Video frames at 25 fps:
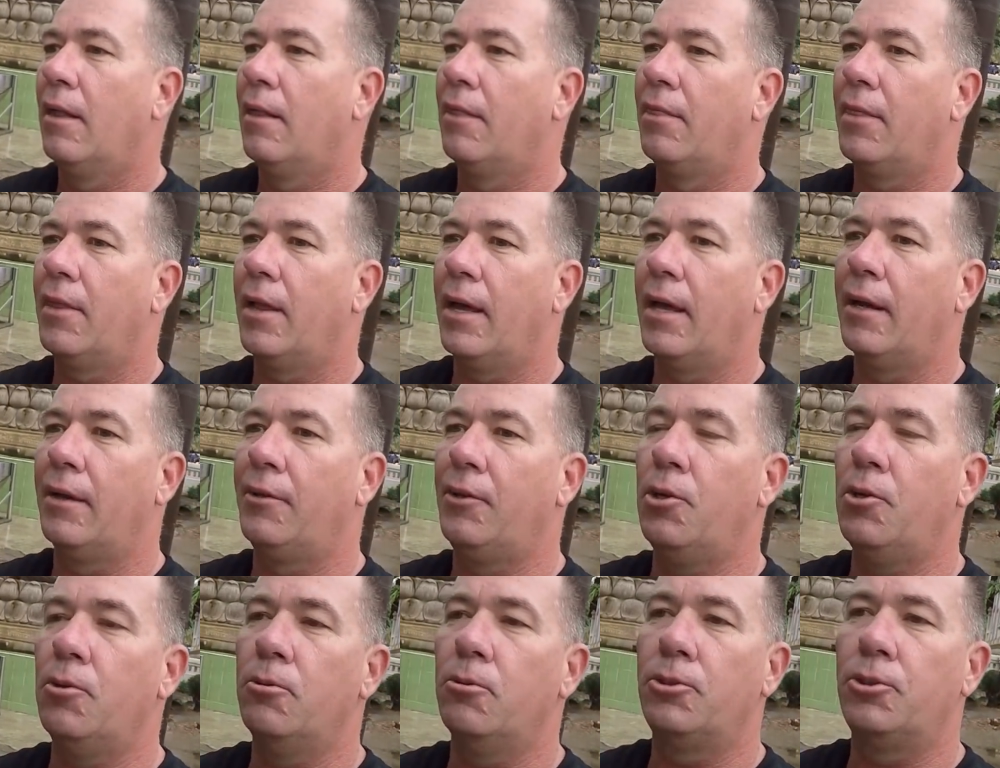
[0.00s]
then
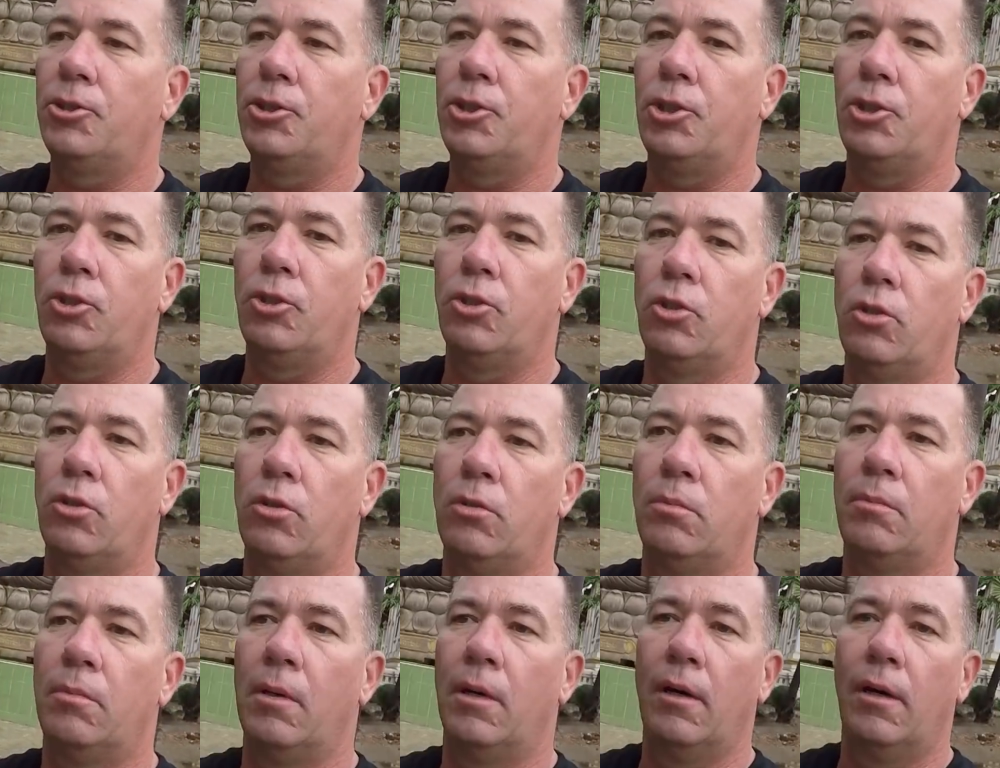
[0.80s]

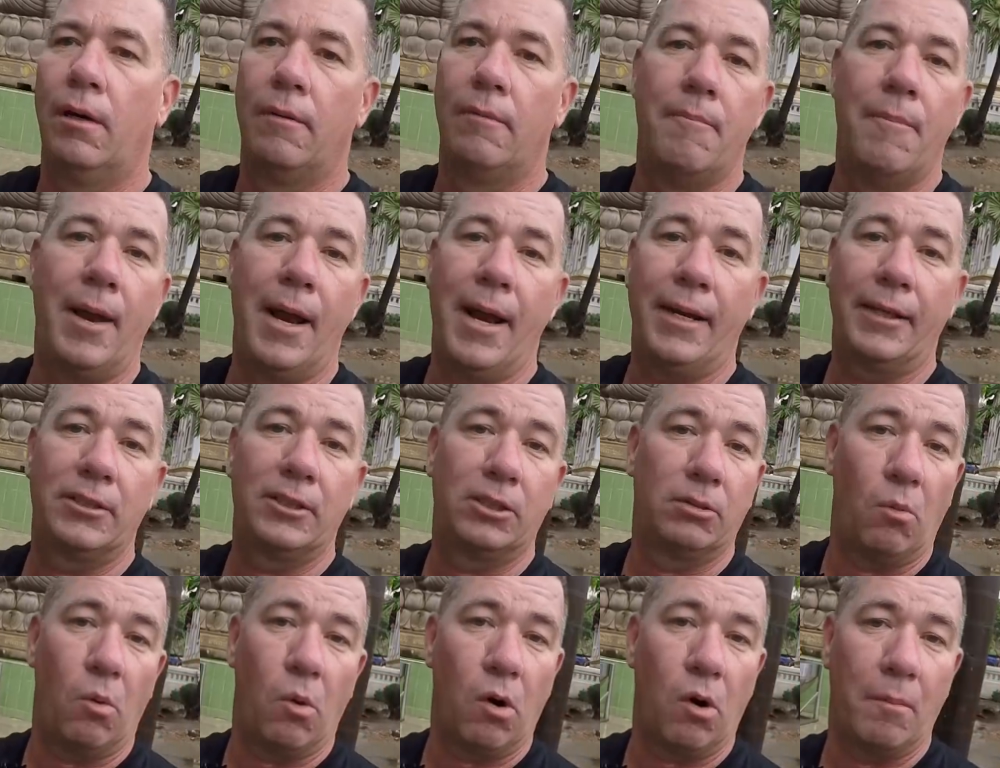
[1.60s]
YouTube
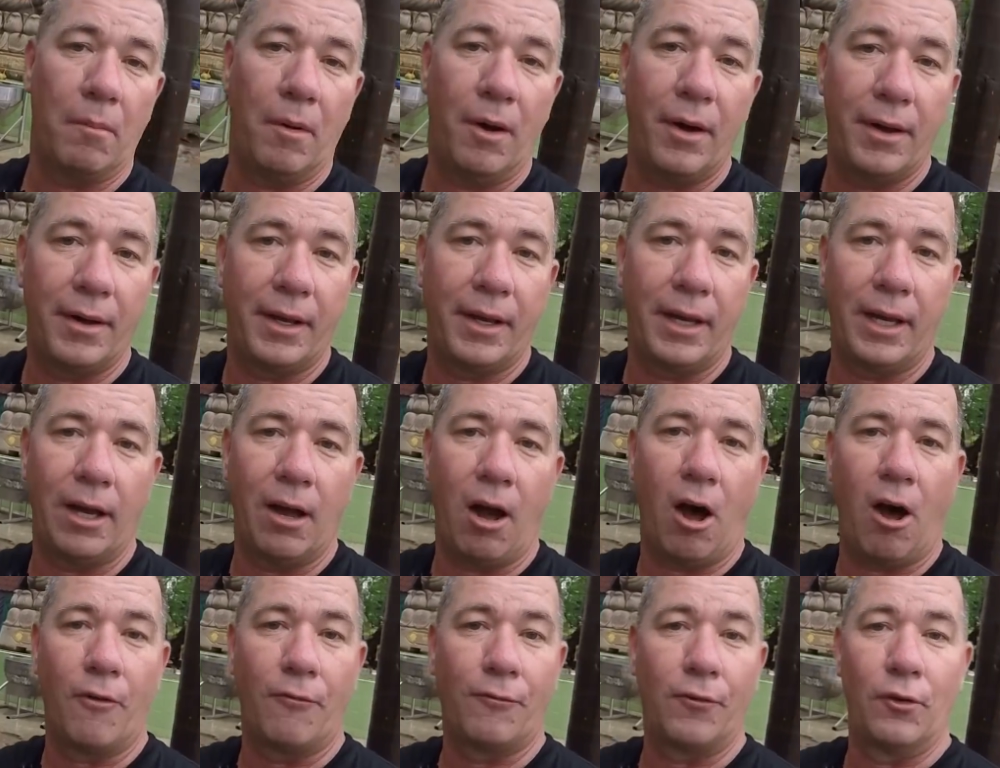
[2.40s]
makes more money
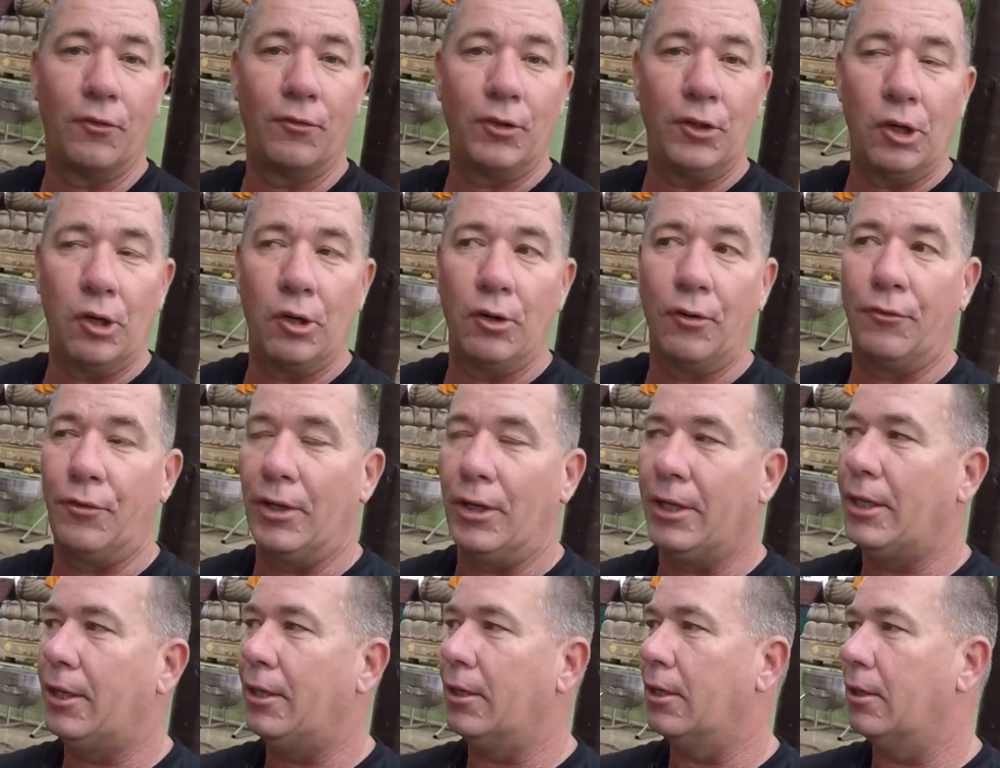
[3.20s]
off of your
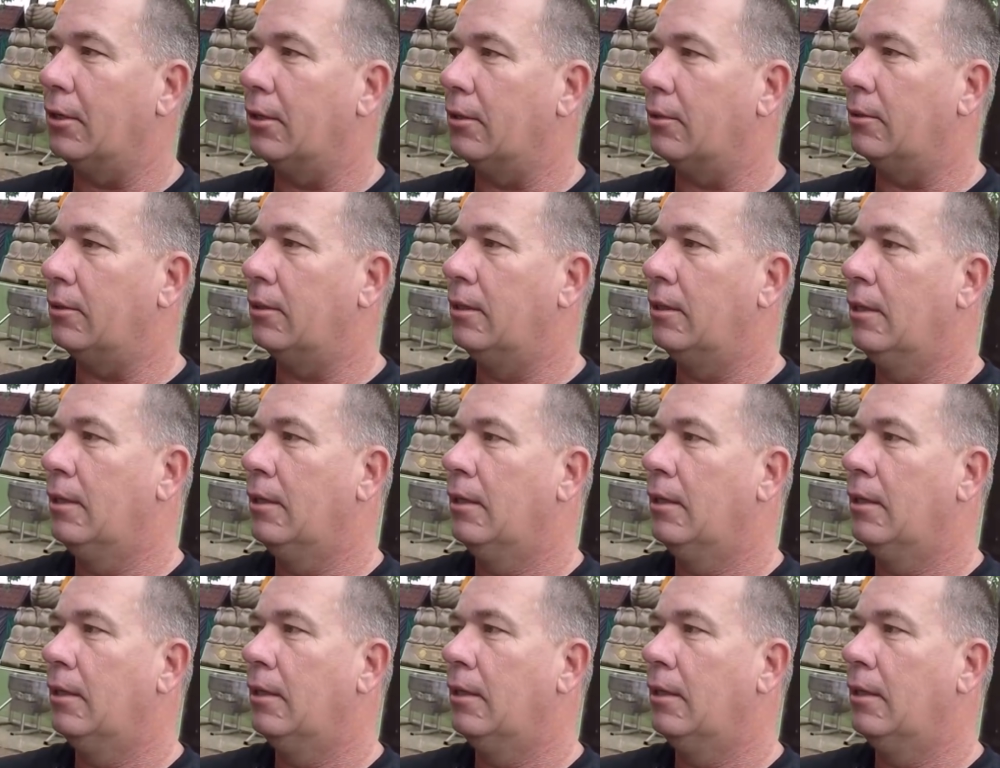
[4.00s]
video.